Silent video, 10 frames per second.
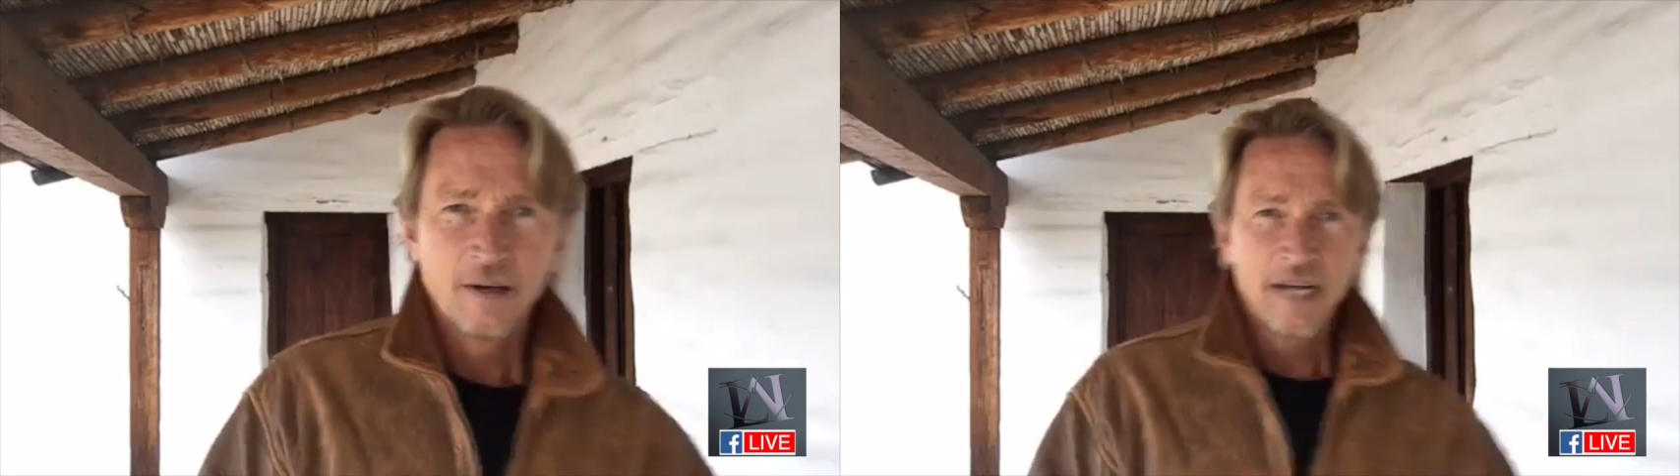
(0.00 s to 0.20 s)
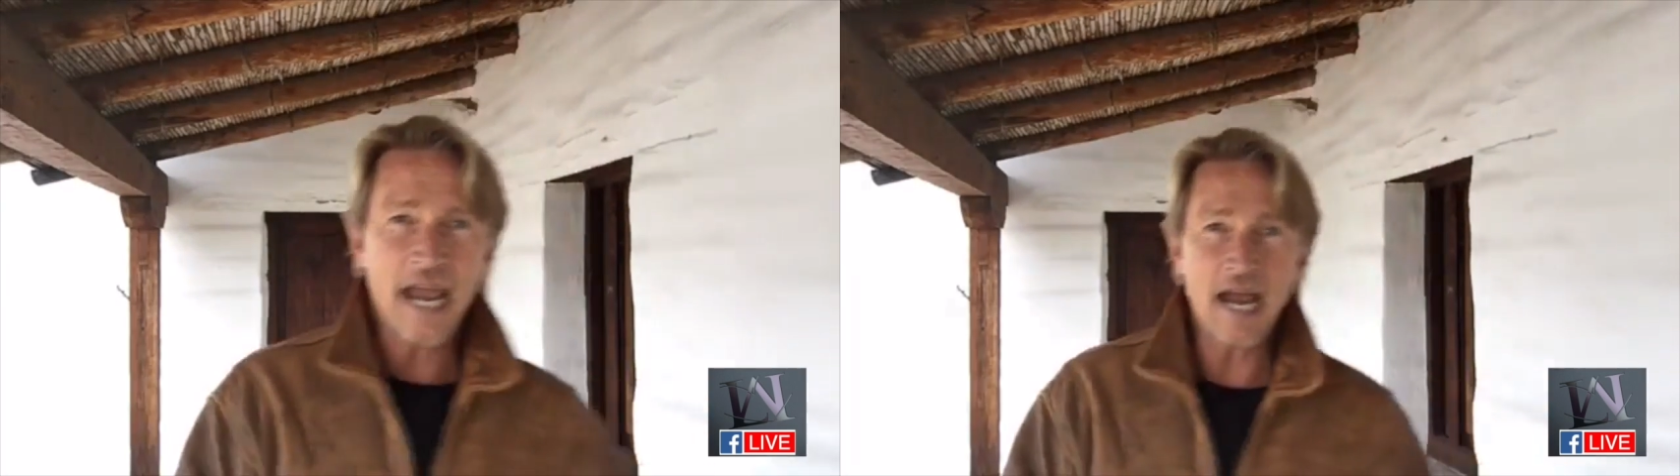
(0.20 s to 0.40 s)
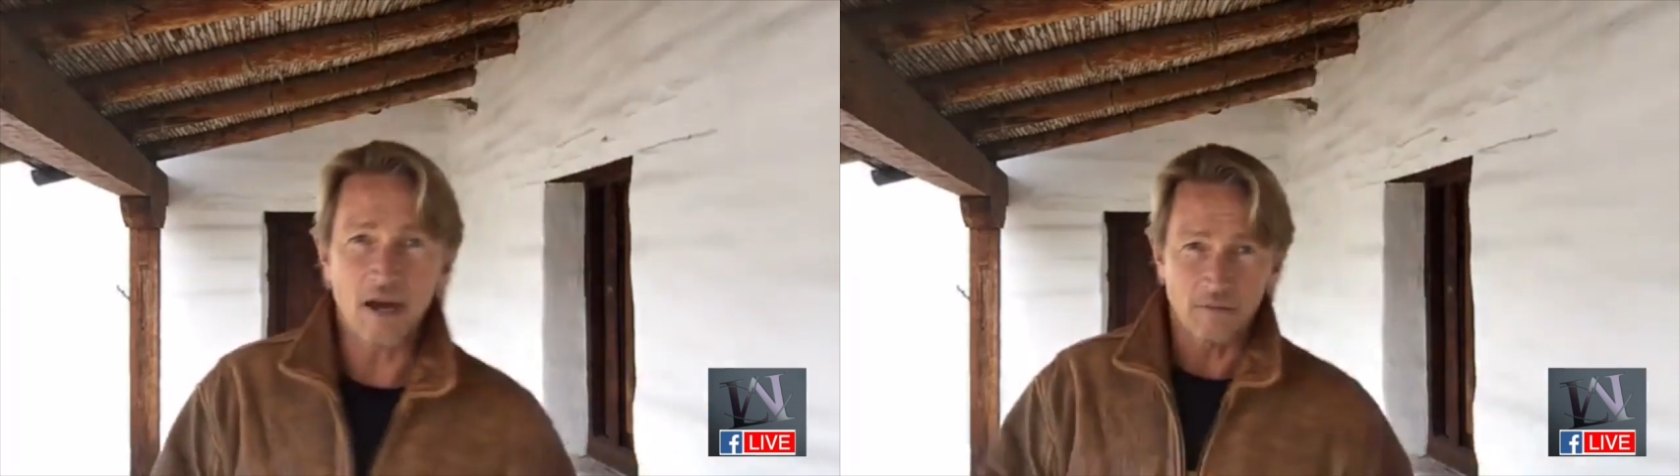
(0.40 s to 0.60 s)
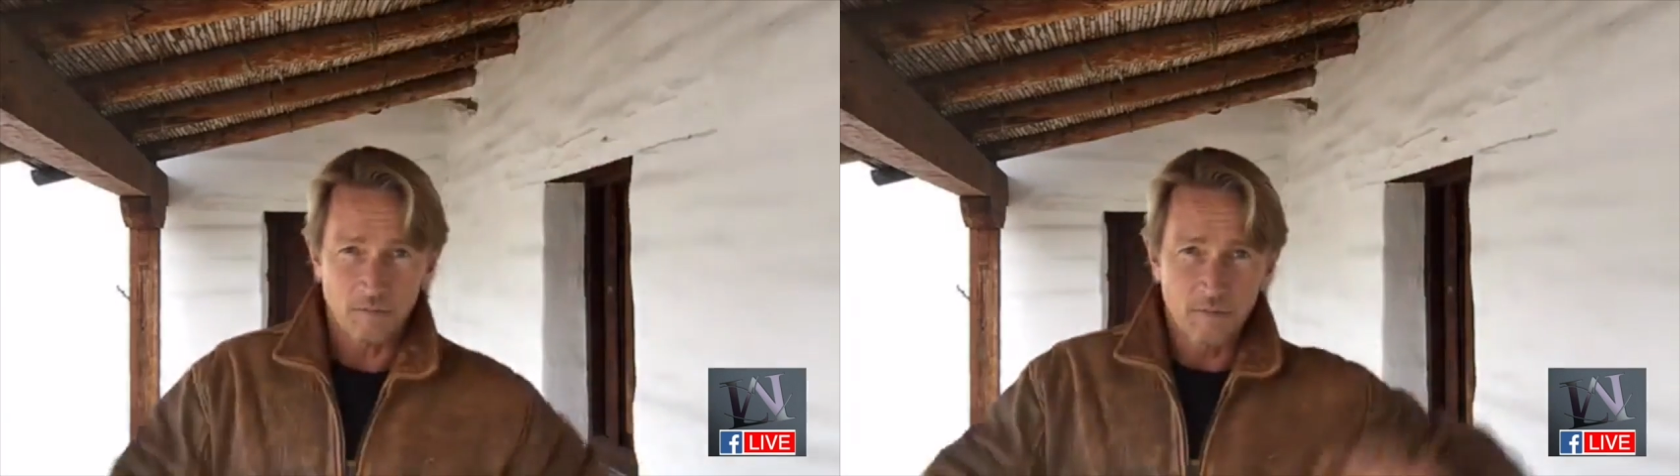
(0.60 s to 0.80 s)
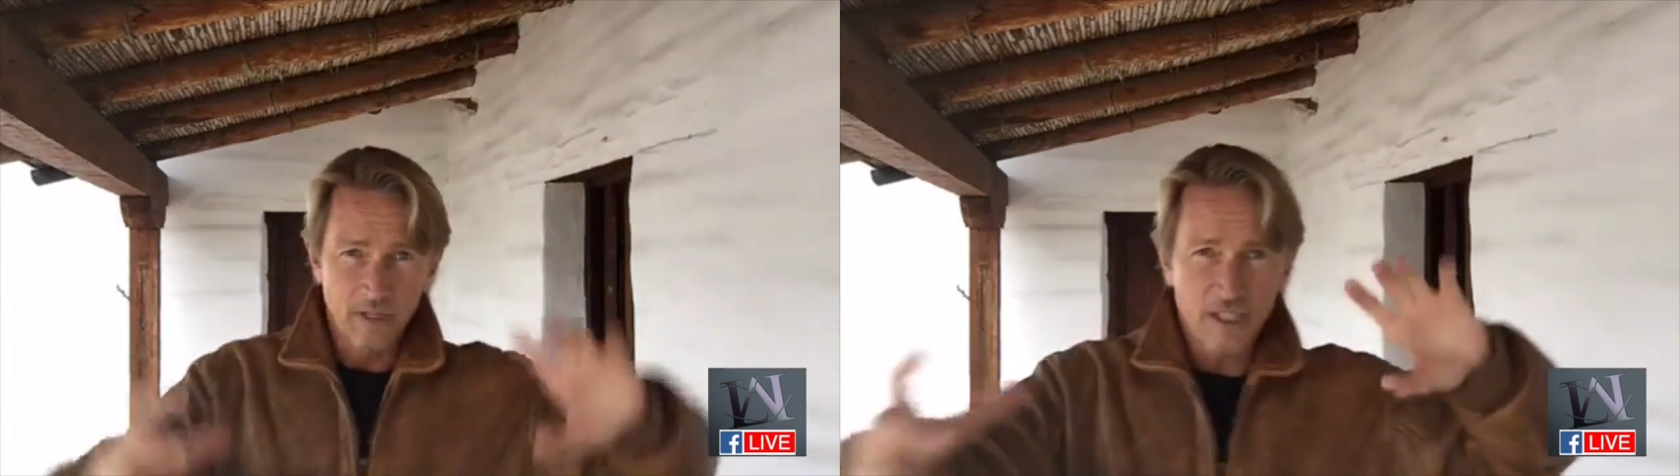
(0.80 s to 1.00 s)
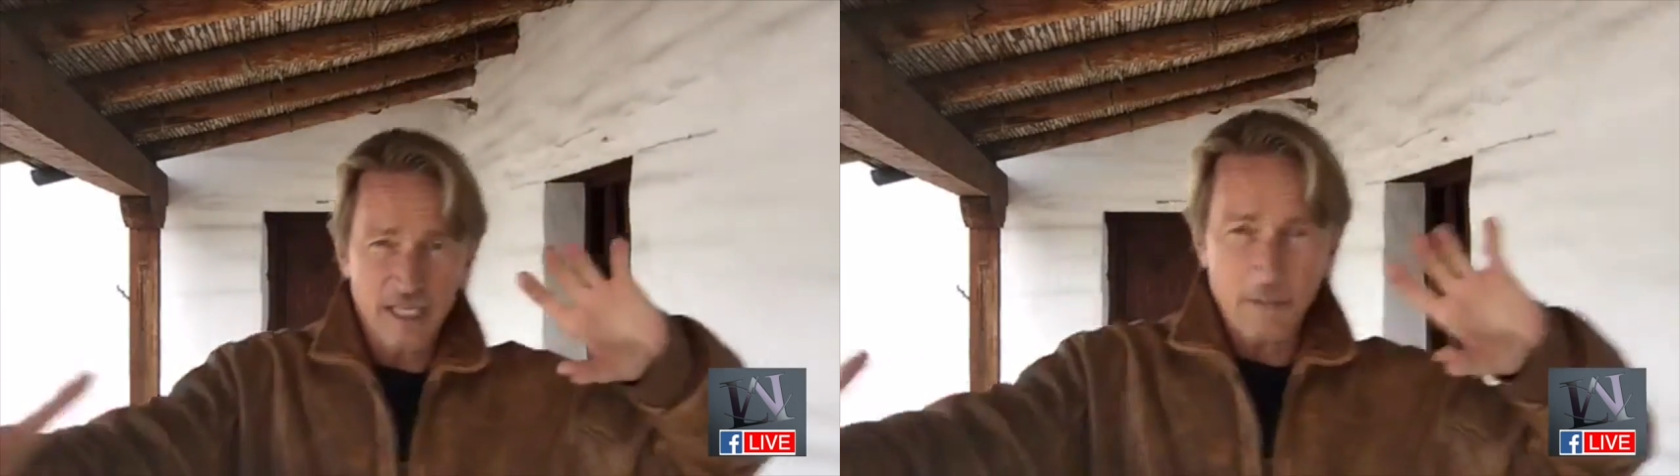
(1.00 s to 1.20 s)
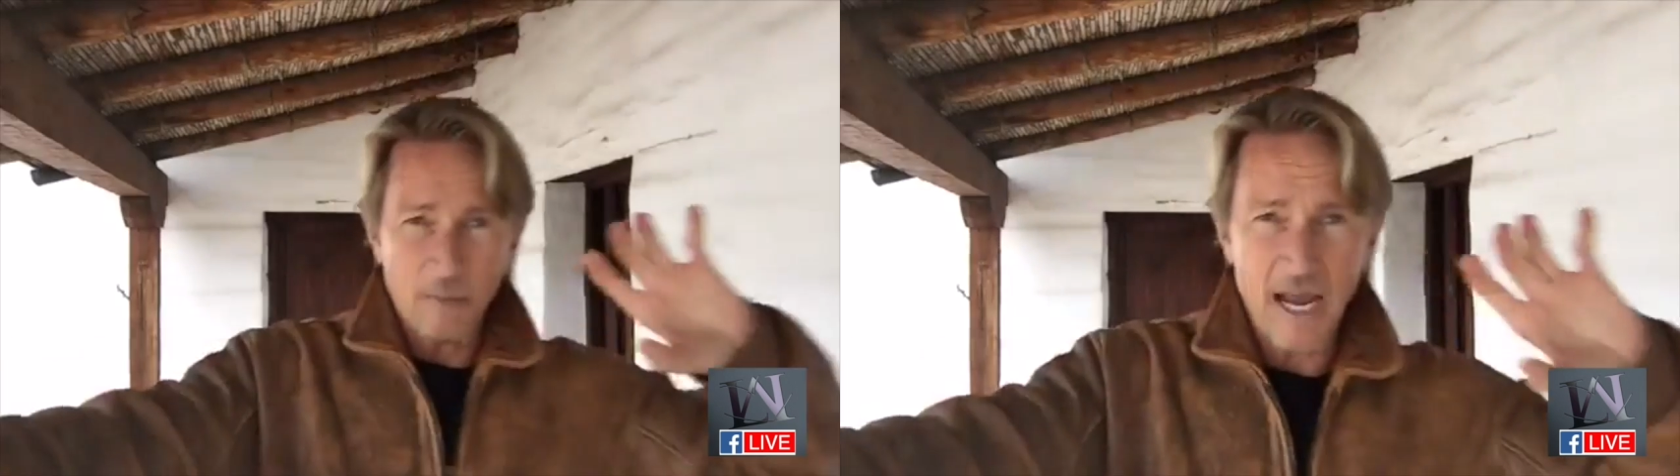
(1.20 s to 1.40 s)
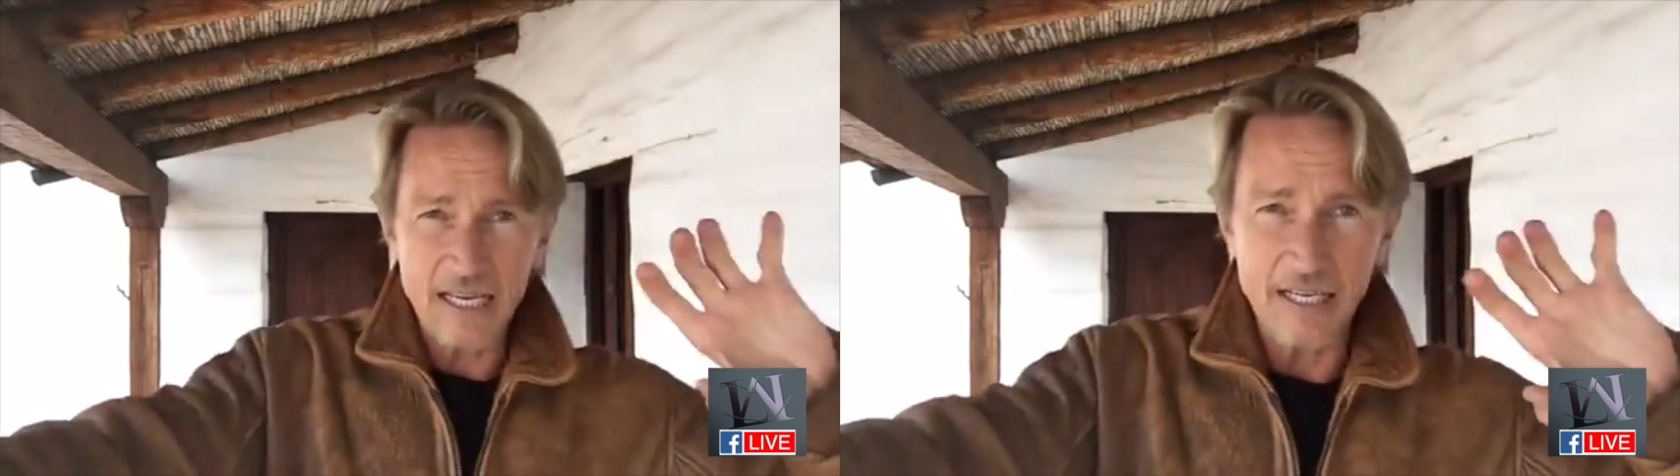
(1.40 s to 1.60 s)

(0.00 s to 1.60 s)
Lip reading: Now, let's get back